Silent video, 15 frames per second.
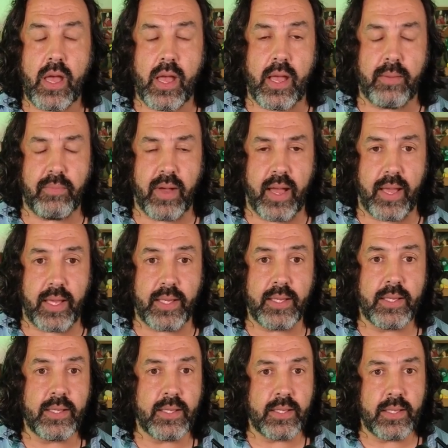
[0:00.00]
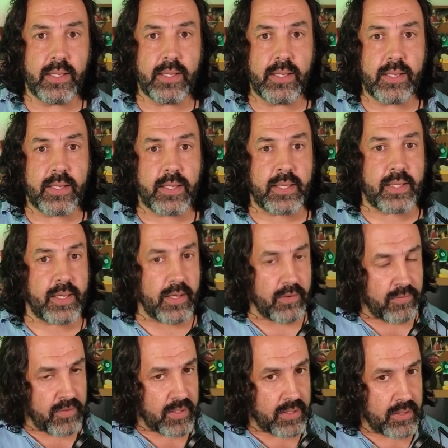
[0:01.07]
am I
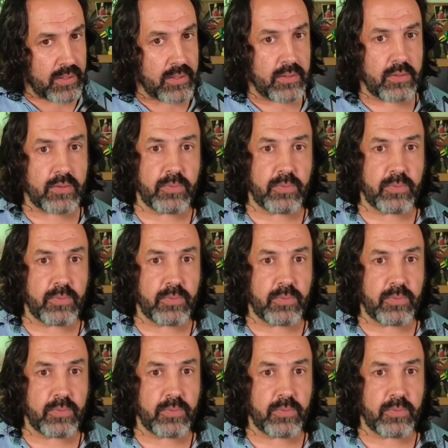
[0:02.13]
giving